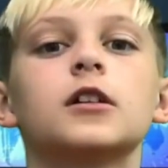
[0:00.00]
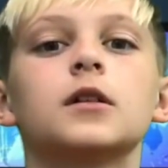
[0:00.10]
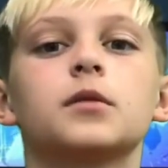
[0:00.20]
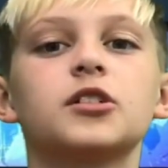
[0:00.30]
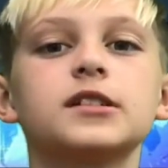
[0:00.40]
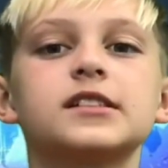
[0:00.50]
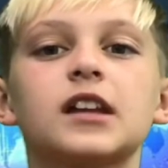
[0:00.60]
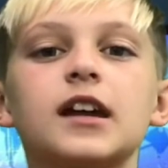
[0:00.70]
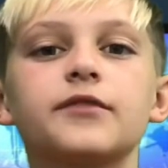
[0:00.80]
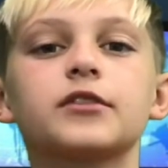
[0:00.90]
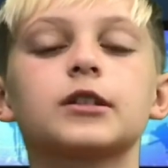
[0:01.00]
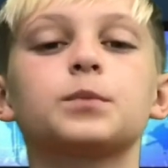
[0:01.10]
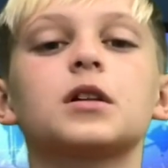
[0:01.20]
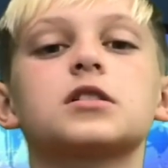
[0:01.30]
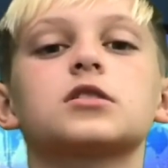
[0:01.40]
Please stand for the
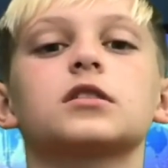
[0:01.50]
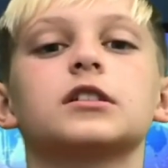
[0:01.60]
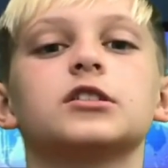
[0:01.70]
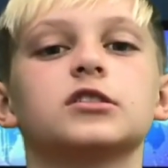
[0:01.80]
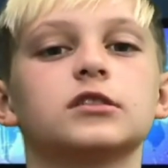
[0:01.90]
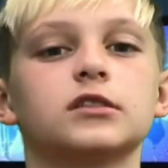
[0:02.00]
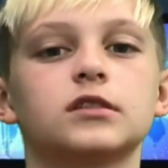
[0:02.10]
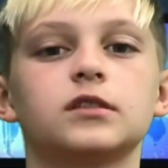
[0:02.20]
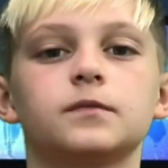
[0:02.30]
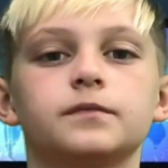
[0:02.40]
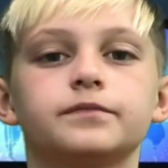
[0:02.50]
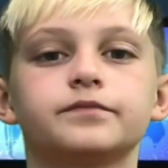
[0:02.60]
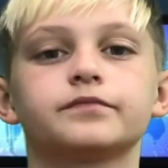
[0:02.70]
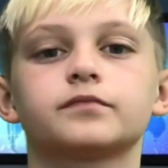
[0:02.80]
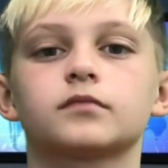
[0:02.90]
Pledge of Allegiance.
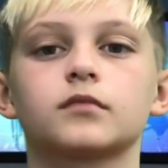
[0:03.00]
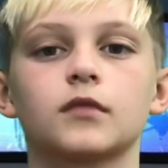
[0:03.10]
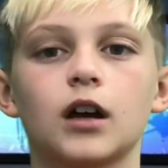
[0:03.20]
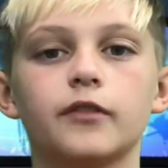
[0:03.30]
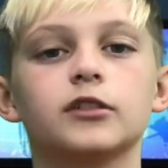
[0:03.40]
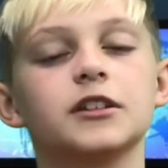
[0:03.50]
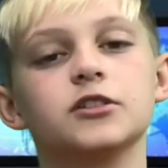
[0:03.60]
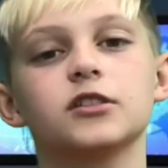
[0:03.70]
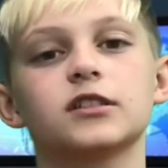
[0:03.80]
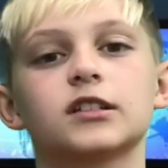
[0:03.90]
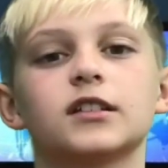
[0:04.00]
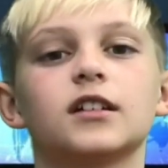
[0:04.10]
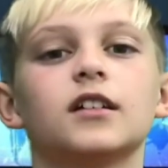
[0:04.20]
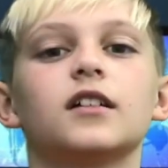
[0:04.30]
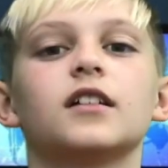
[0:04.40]
Of Allegiance.
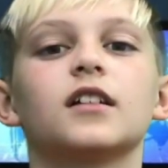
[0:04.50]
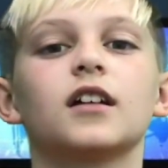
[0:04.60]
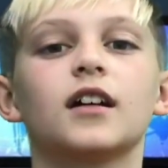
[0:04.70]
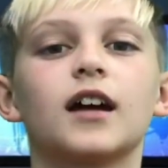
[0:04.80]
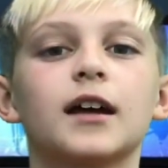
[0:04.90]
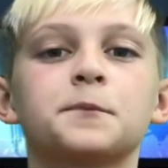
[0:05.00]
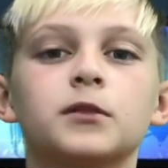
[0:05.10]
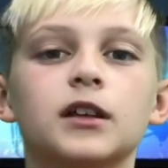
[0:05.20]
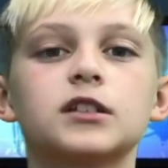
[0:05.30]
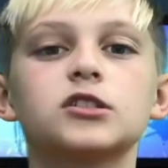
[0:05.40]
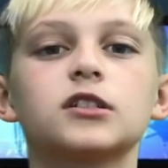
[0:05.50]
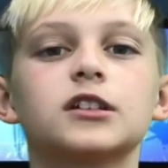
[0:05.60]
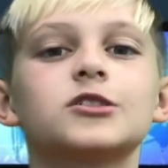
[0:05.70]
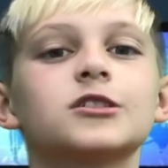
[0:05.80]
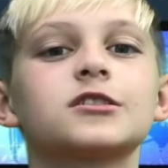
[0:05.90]
I pledge
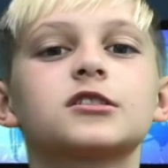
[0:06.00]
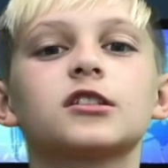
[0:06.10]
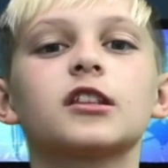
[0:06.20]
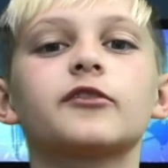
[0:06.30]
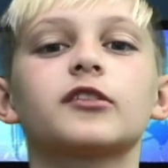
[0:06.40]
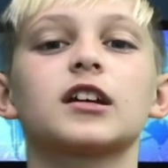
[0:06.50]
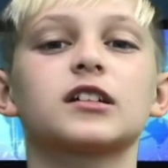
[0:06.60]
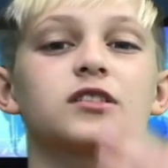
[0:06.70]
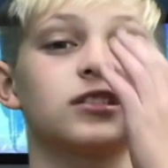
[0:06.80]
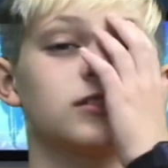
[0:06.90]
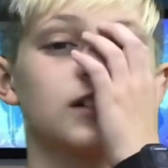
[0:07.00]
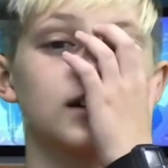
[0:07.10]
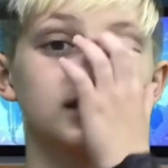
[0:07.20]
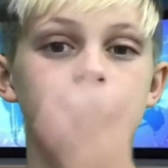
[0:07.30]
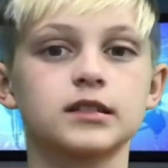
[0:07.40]
allegiance to the flag of the
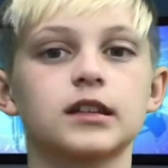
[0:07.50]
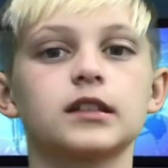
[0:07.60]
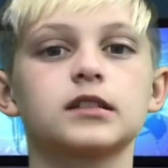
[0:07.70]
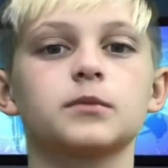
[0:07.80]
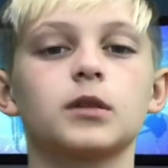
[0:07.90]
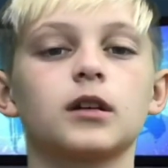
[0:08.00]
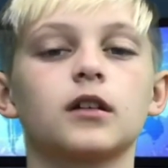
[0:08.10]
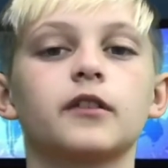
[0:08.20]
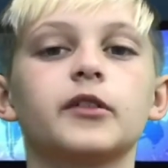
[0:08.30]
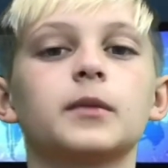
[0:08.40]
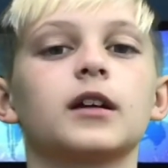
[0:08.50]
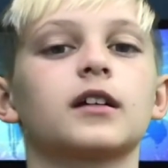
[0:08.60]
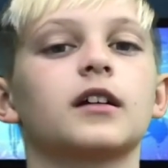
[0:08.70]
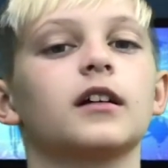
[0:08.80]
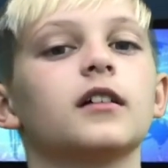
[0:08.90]
United States of
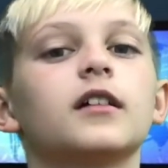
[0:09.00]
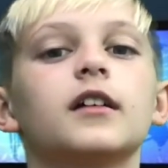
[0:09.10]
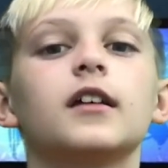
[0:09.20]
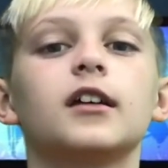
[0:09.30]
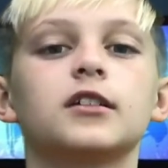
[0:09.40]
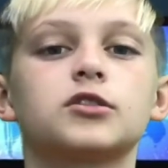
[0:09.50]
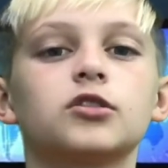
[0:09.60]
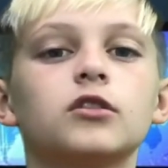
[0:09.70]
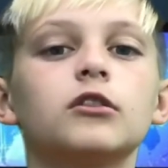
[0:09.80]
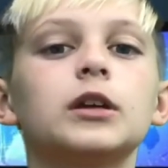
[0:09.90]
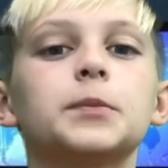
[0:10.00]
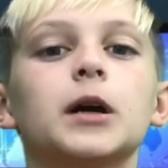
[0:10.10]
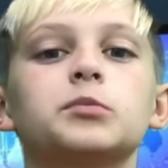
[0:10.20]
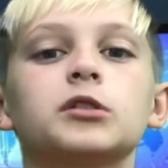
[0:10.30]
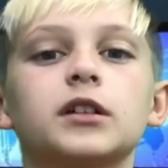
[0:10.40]
America and to the
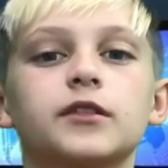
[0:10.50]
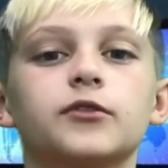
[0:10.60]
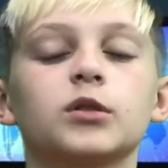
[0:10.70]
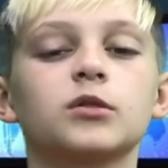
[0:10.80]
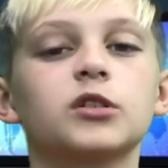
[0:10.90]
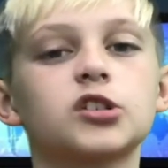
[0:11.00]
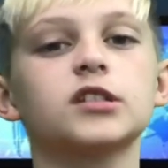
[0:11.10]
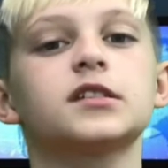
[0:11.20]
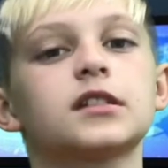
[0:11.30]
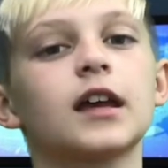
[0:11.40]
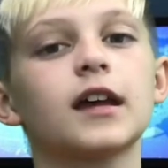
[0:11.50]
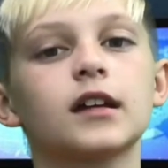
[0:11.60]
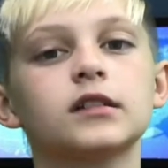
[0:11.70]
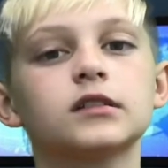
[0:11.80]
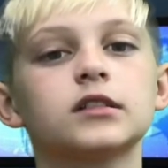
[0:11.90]
republic for which it
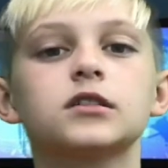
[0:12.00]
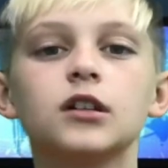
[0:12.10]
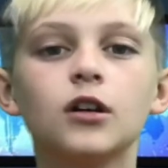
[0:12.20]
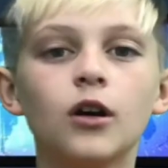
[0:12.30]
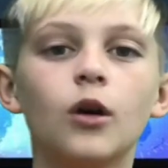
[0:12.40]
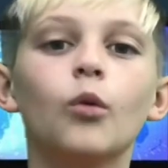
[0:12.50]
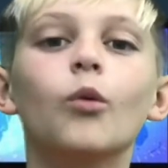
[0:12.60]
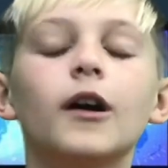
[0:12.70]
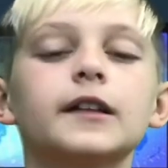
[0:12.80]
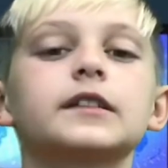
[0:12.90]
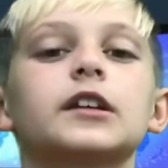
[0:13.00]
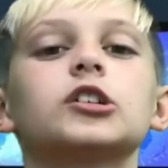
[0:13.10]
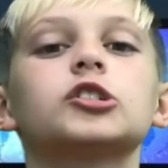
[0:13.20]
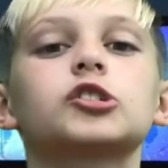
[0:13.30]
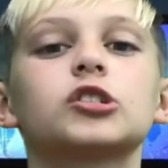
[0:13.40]
stands, one
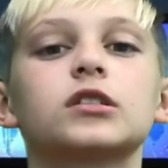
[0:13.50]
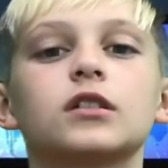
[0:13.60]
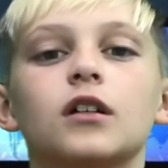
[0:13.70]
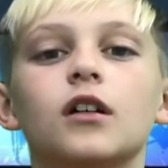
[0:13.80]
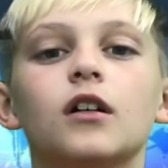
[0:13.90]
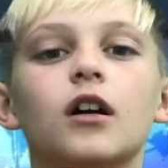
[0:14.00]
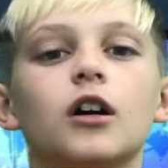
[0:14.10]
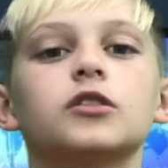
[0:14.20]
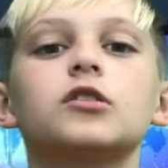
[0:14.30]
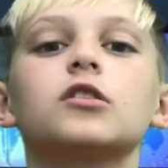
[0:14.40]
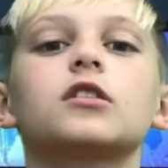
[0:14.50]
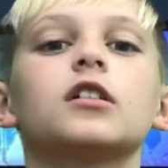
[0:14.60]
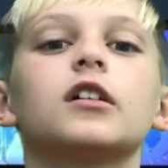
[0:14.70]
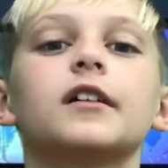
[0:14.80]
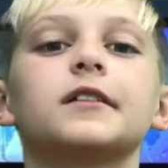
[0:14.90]
nation, under
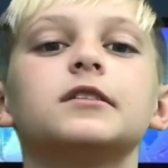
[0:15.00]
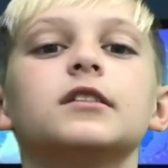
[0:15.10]
God,